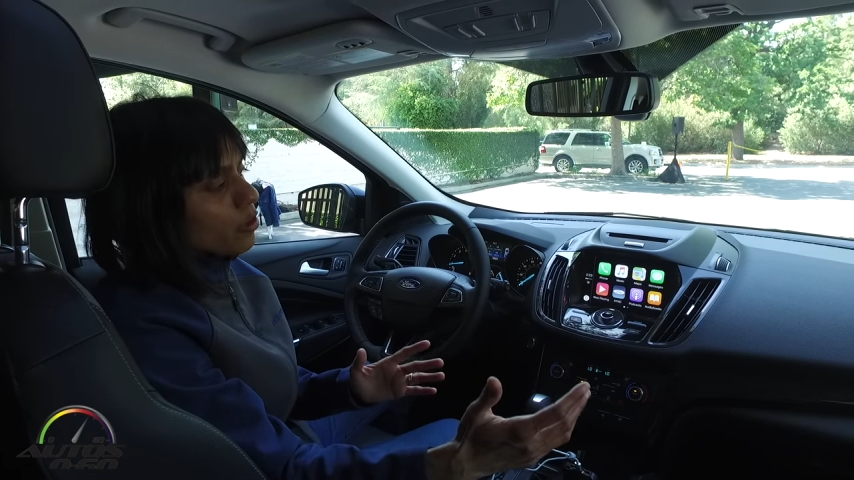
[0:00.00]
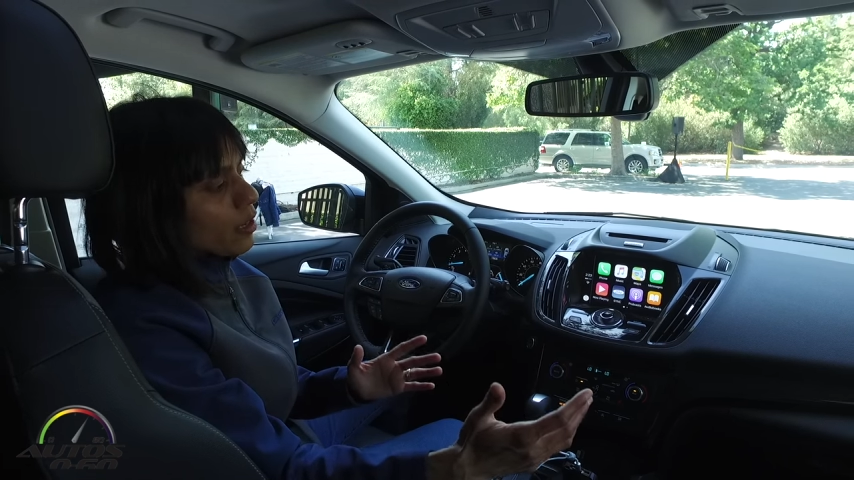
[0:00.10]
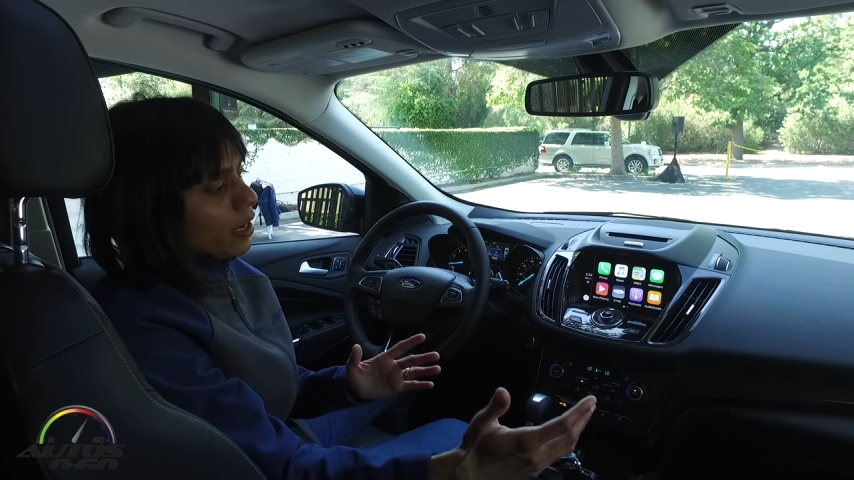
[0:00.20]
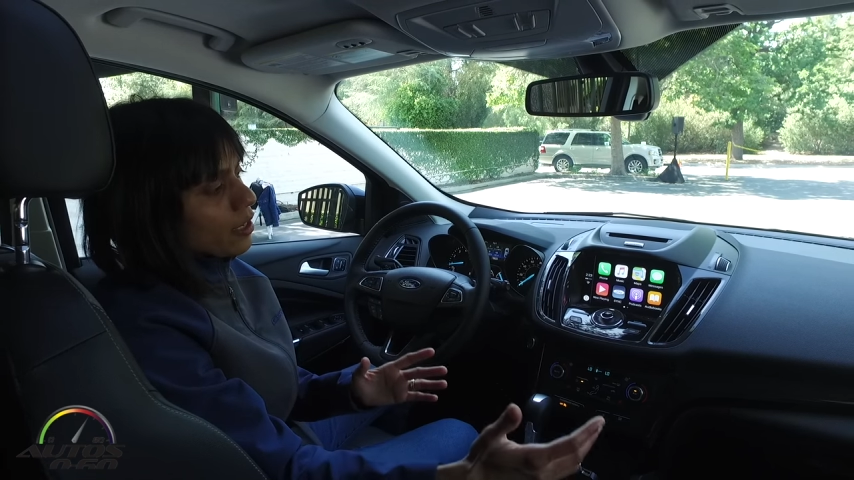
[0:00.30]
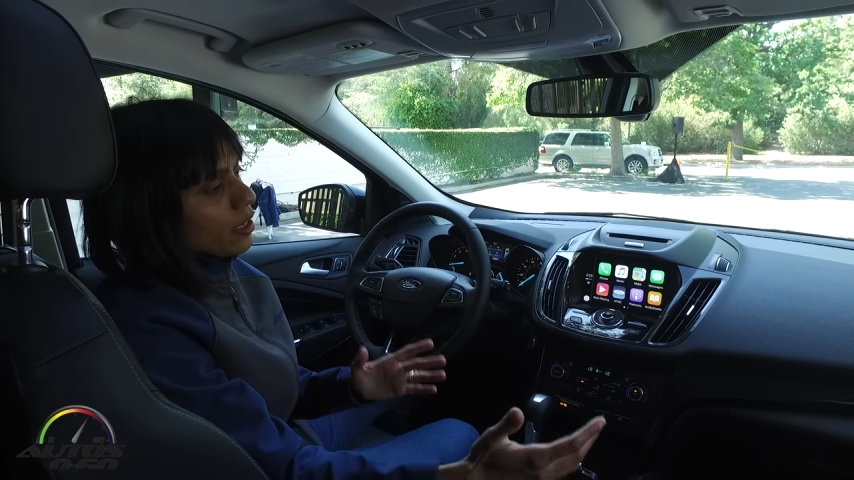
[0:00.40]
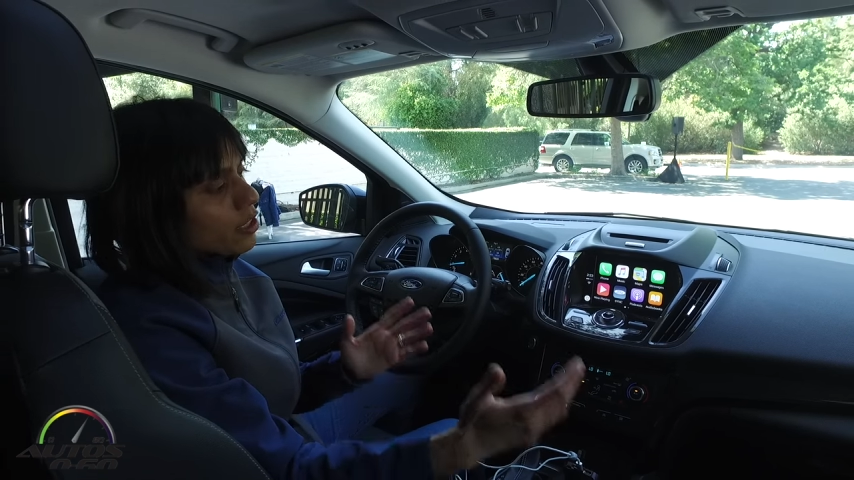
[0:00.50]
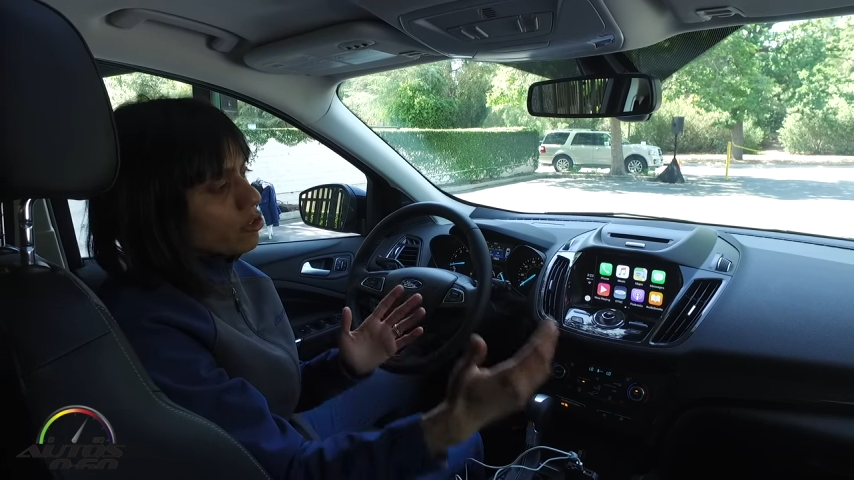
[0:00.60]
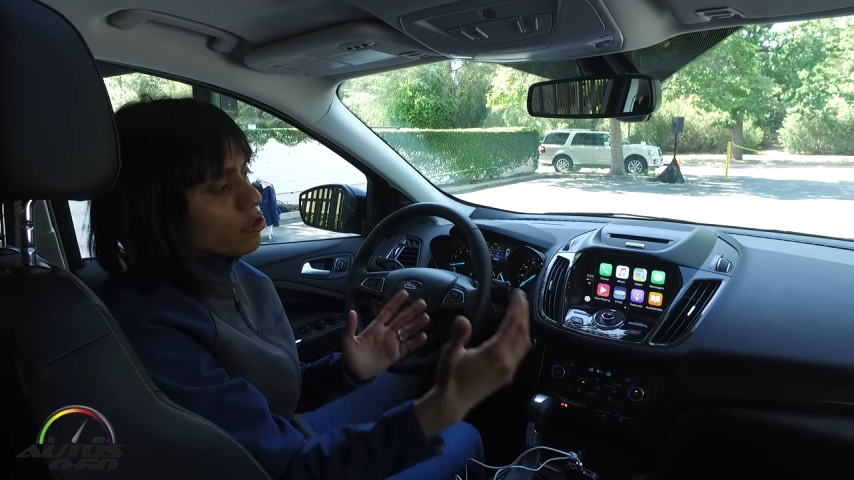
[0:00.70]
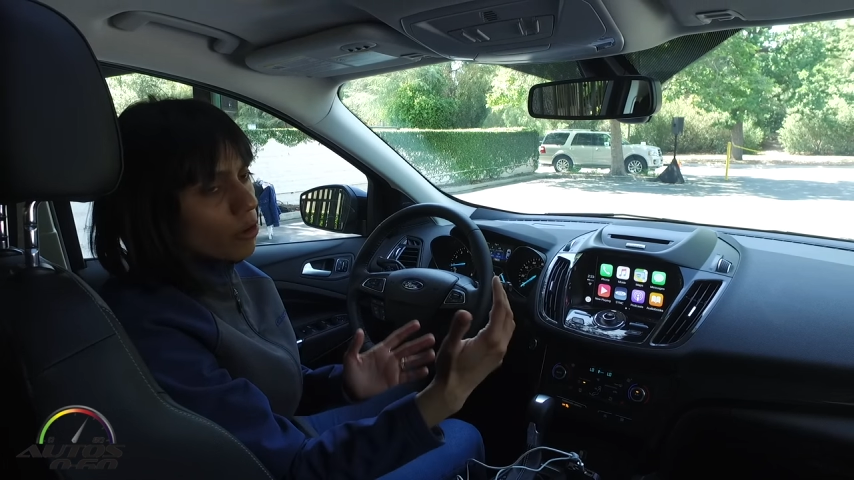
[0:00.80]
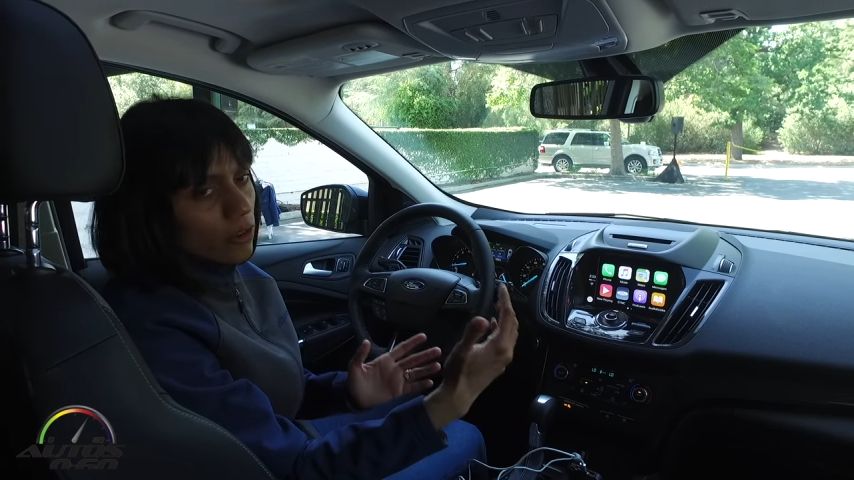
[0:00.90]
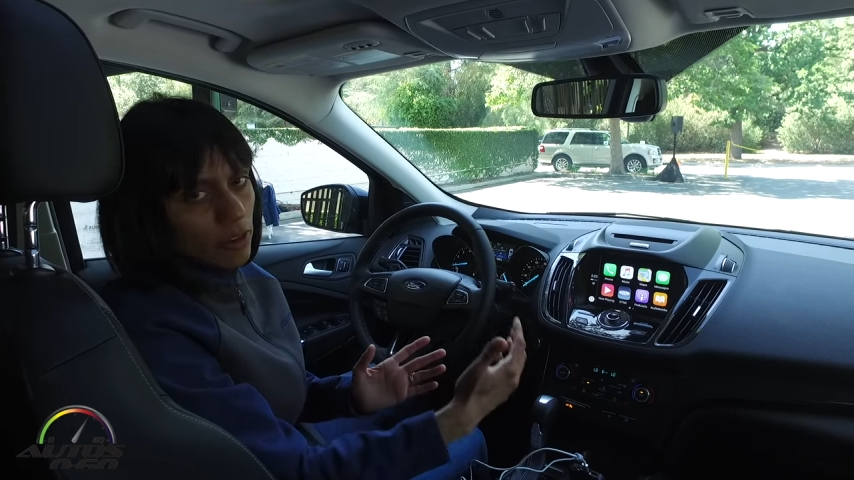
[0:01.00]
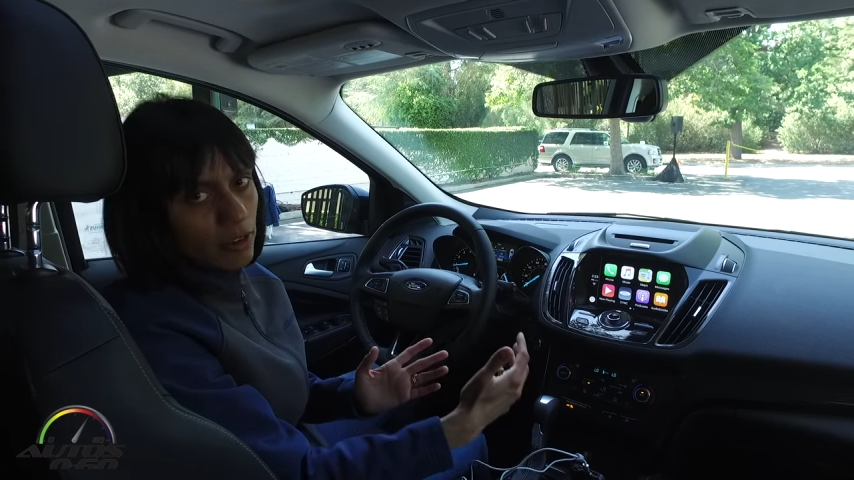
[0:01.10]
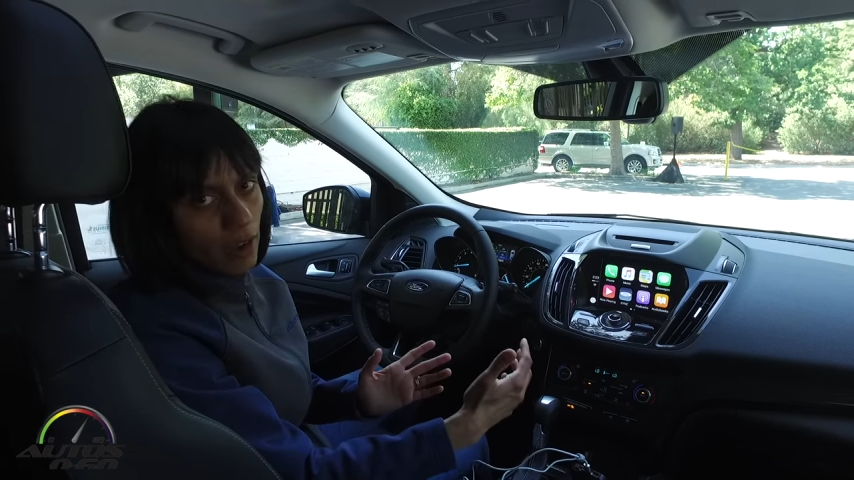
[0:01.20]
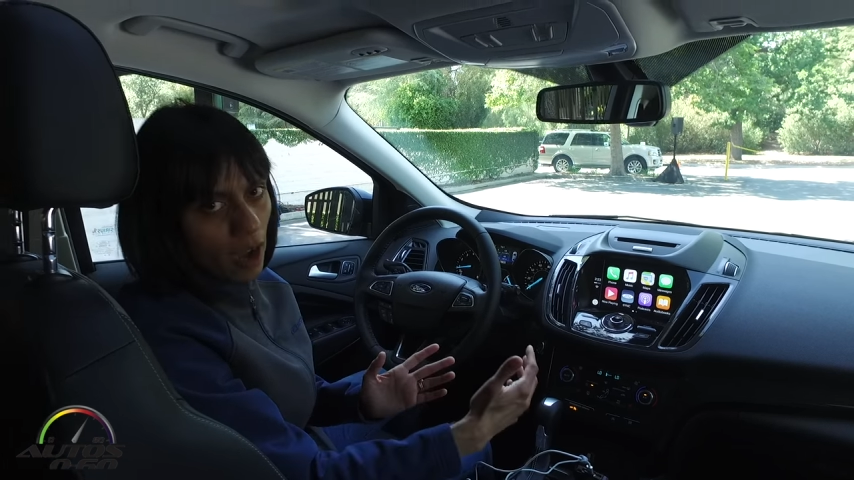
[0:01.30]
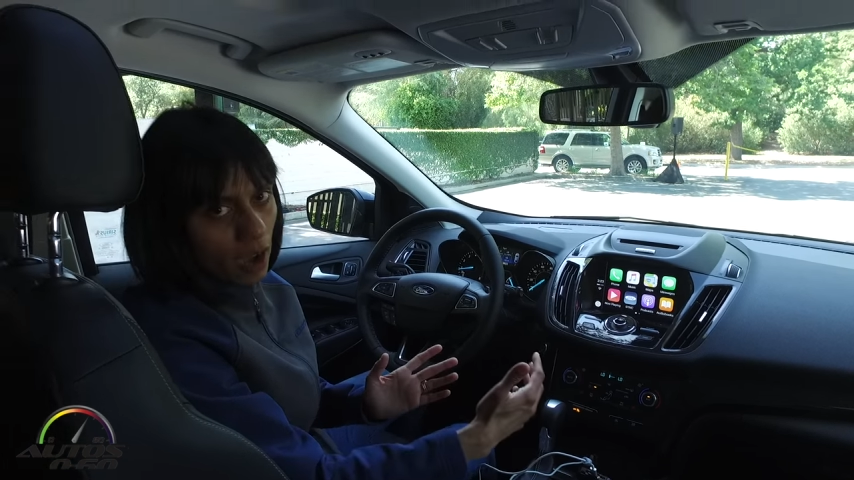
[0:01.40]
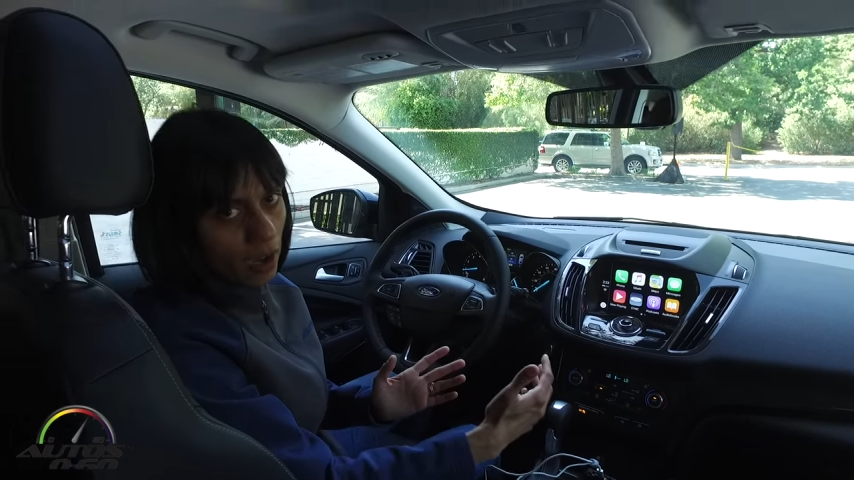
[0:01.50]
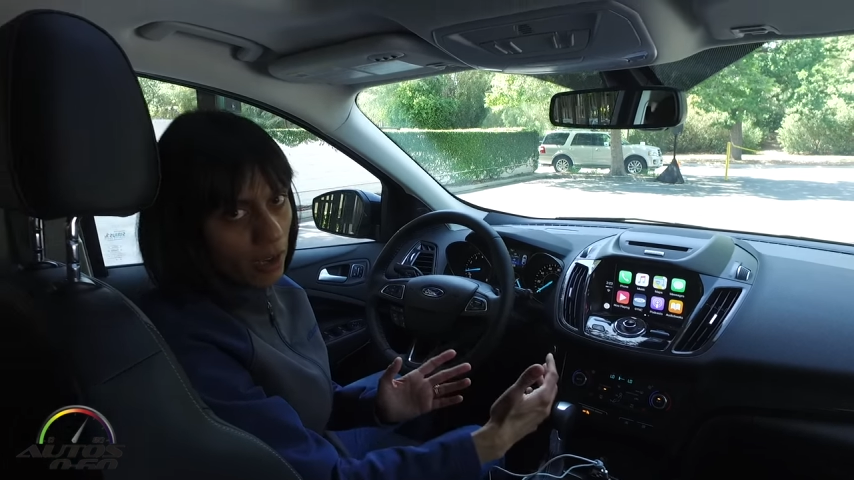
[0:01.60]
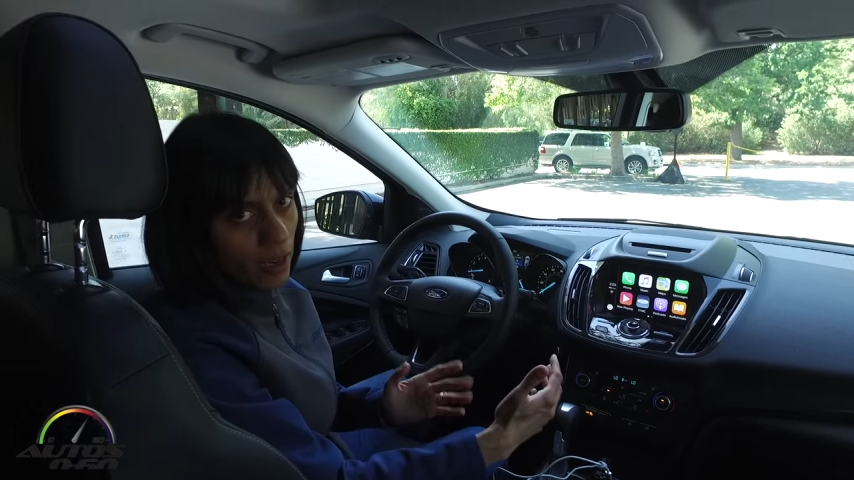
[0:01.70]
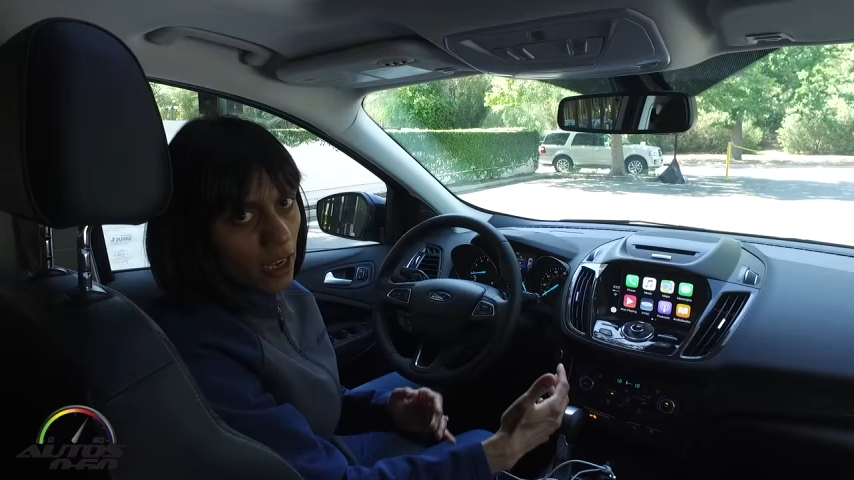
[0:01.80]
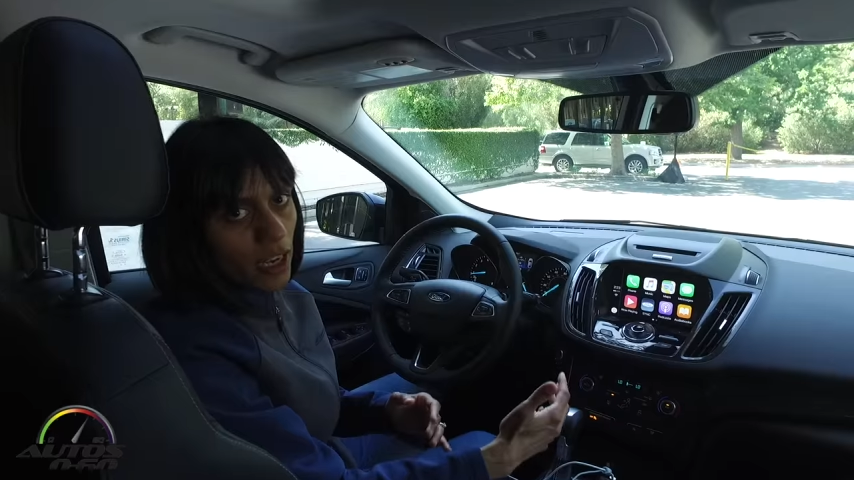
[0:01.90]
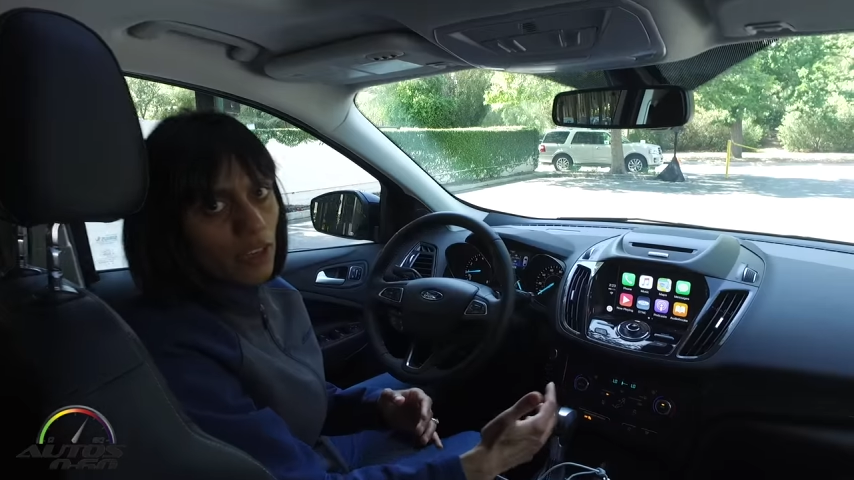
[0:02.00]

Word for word: you can control your car,